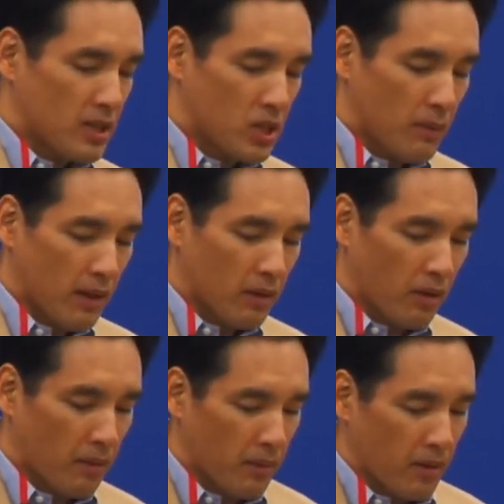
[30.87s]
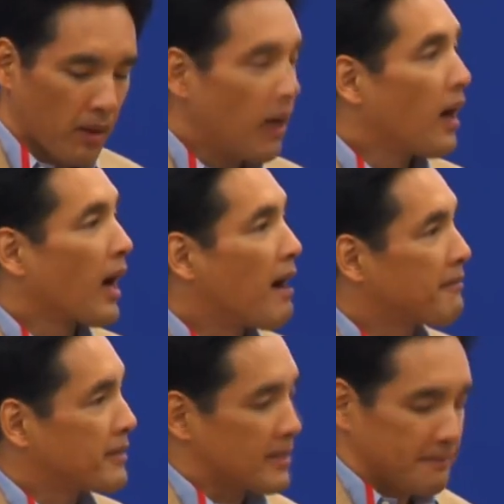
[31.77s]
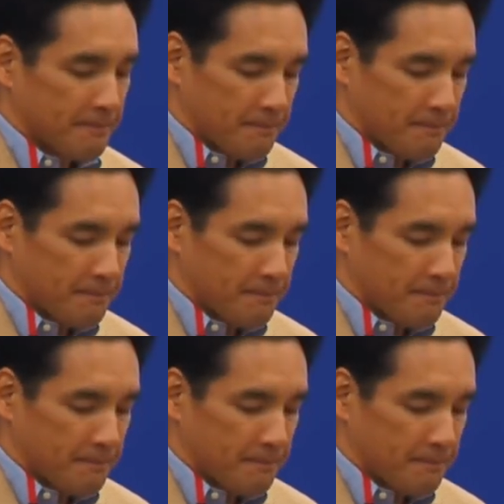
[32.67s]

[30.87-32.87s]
G1 Global Conference.